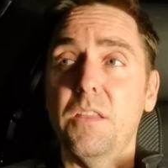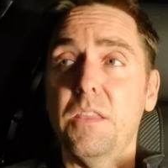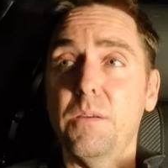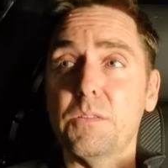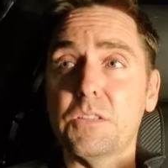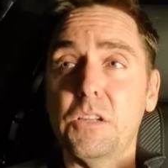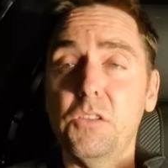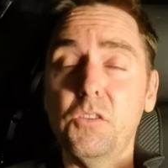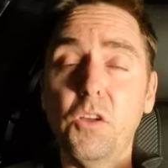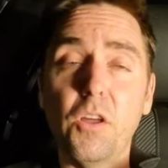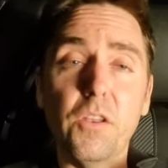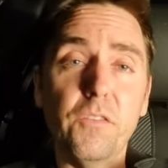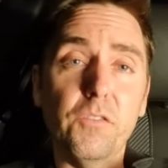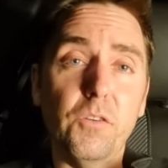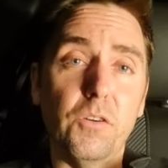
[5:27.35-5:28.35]
There was a
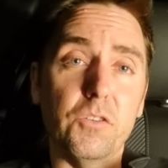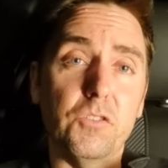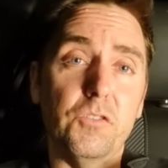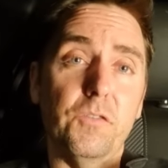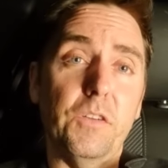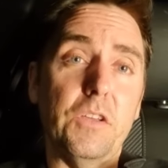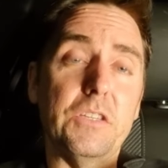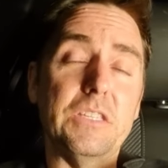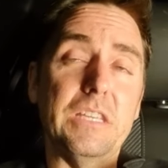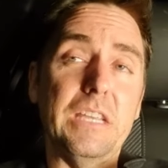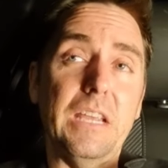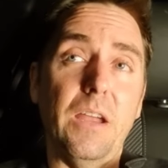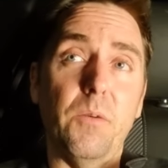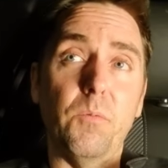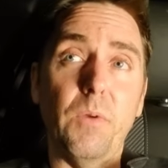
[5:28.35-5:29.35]
lot of
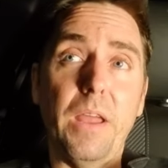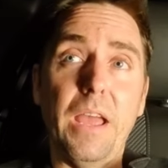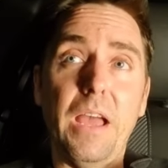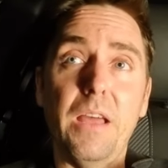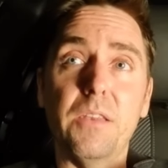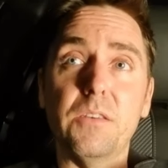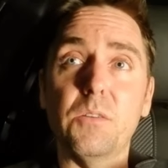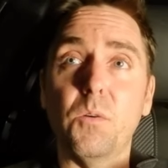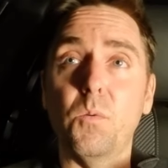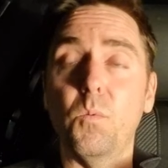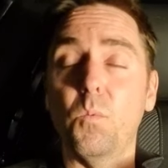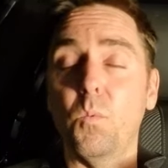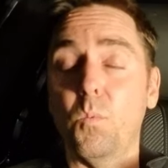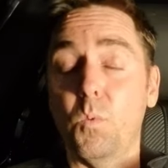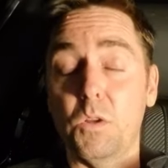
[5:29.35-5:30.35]
controversy around
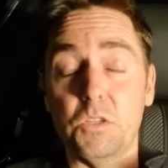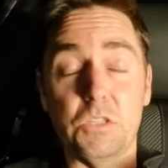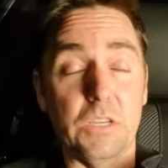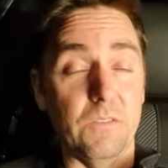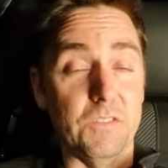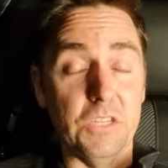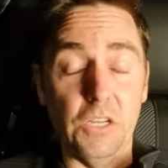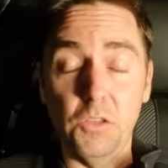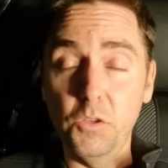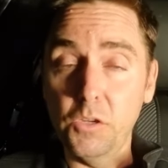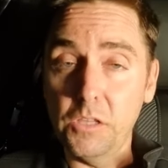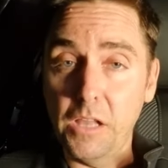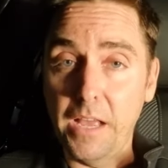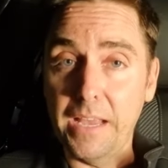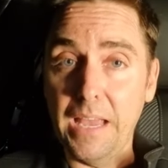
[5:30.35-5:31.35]
if she
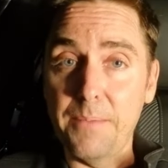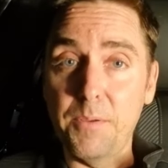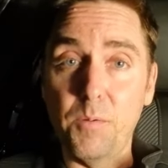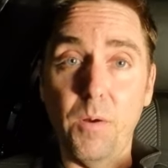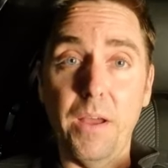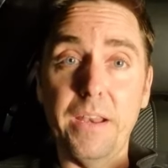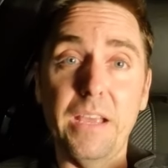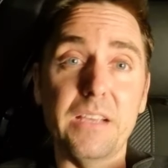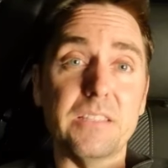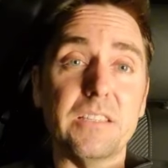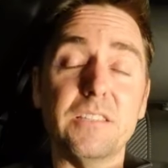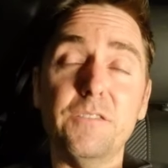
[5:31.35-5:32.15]
looked like Amy Winehouse.